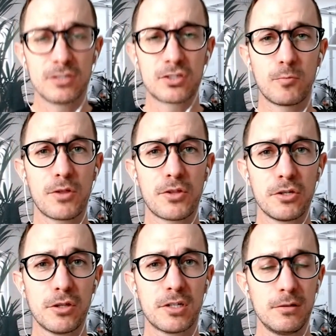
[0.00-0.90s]
So whether you're
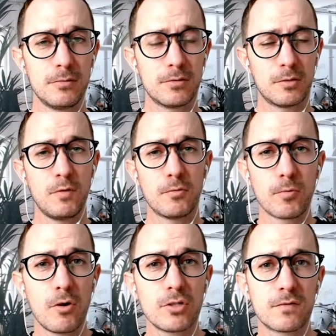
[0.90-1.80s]
looking to move to
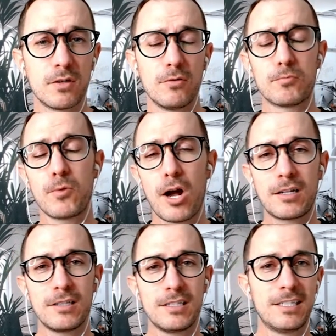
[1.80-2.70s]
Roseville,
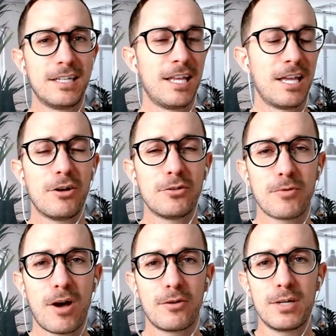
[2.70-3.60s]
Rockland,
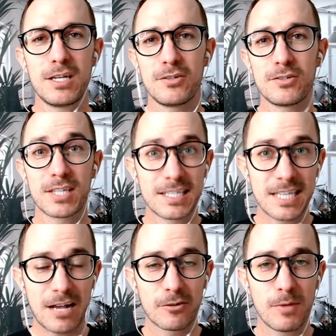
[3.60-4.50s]
Eldorado Hills,
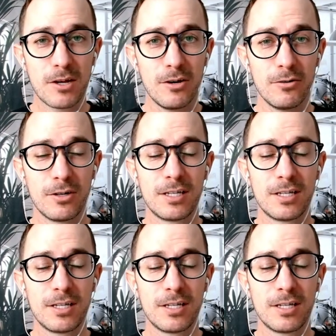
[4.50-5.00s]
Sacramento,